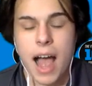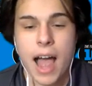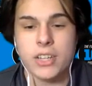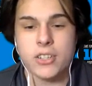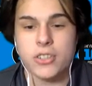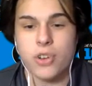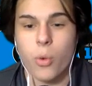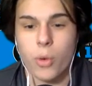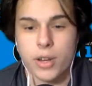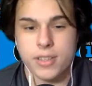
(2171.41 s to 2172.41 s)
I just
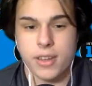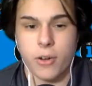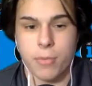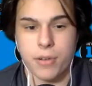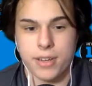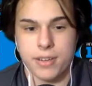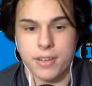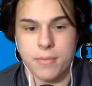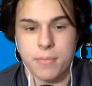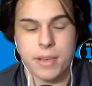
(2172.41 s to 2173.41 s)
don't want to sit here and predict
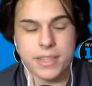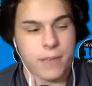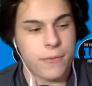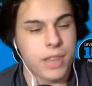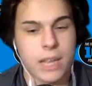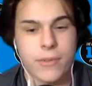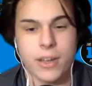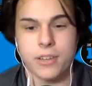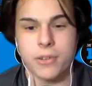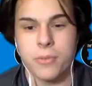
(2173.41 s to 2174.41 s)
it because I feel like if I
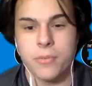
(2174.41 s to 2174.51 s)
do,